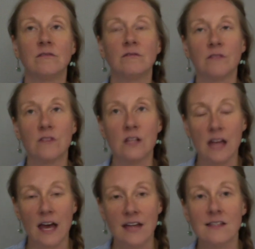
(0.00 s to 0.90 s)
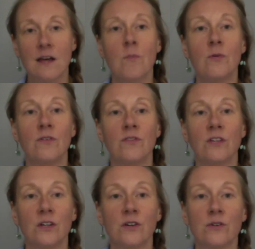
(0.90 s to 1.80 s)
the last couple of
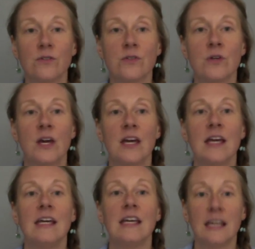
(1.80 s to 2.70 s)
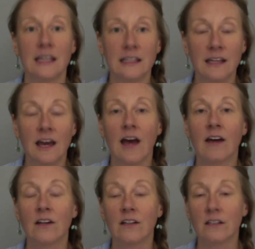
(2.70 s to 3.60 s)
years in a
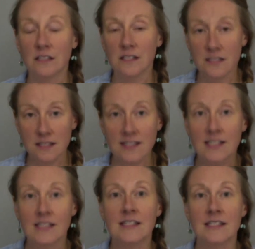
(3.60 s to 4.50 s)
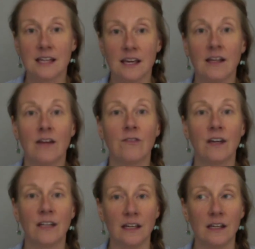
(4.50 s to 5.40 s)
consistent state of
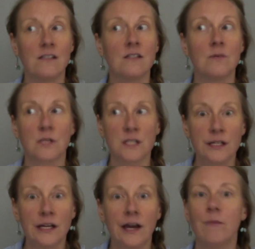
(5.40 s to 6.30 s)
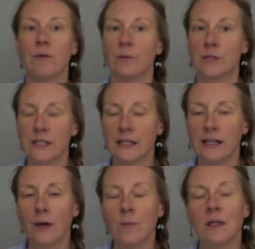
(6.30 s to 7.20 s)
unease. What's going to happen? What's going to
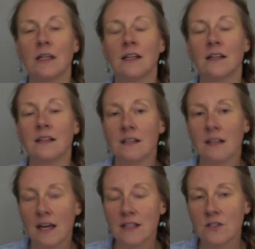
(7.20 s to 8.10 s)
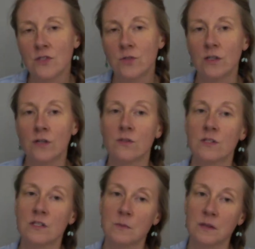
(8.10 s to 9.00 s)
happen? And in the last two years,
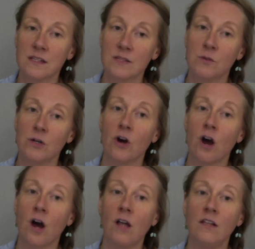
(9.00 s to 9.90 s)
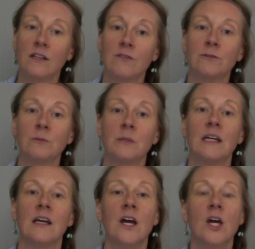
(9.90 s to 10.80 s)
it's been this real calling for me
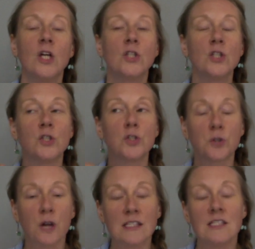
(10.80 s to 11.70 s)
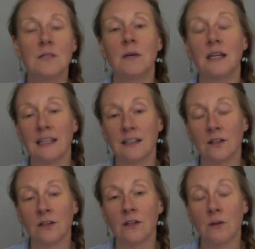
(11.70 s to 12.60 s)
to trust my
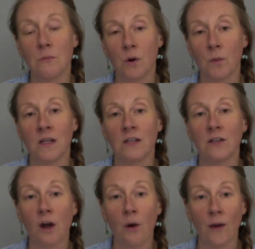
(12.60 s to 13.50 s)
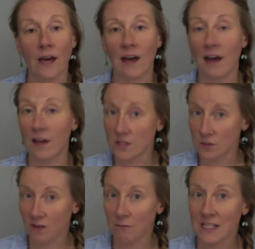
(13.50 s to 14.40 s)
in the moment knowing. I also
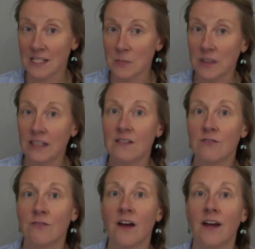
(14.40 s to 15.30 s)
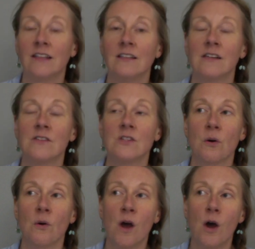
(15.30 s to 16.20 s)
have my spleen defined. And
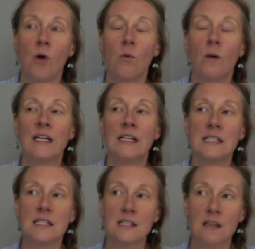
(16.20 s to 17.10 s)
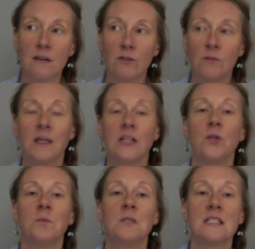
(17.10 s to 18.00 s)
so when I discovered my
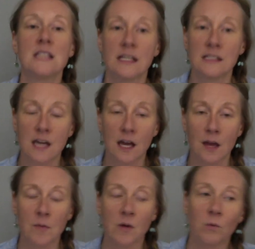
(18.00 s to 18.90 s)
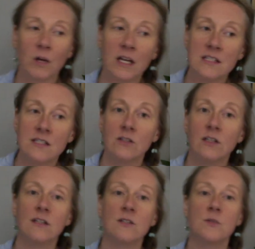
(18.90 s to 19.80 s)
human design type and when I
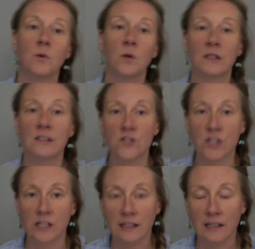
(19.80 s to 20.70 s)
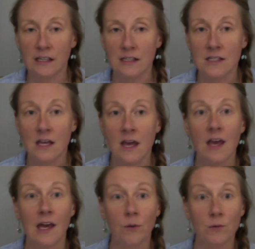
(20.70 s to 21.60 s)
started exploring the gene keys,
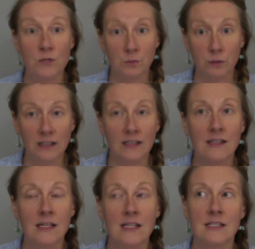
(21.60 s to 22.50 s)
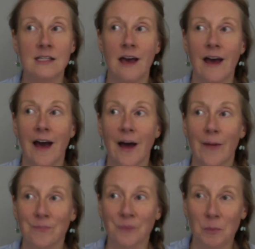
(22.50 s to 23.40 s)
it was really this
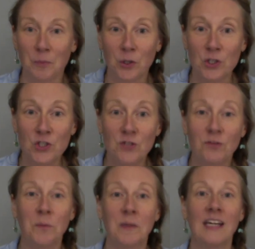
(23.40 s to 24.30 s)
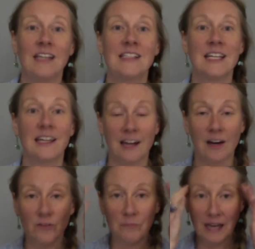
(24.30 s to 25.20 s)
um, push for me to get out
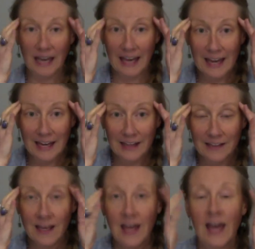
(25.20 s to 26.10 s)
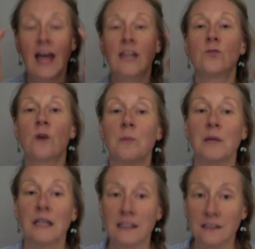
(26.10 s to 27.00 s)
of my head and drop
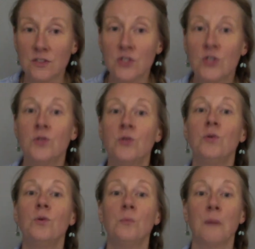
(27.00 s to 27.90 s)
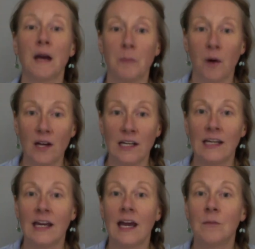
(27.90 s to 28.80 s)
into my
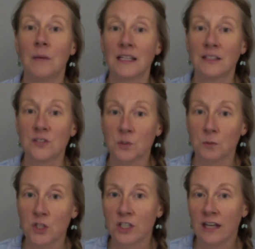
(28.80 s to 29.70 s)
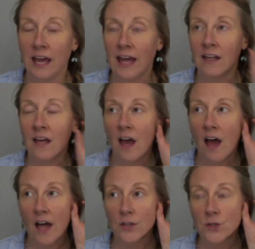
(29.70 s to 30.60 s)
body and my intuition and
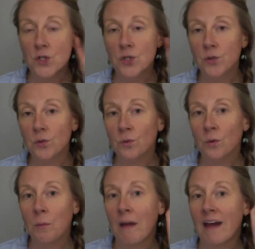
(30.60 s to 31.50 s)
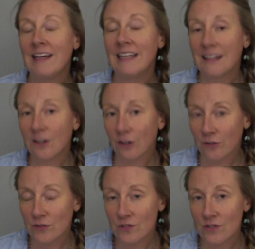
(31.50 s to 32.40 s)
attune my
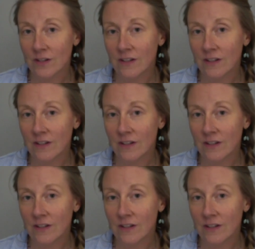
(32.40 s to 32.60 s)
ears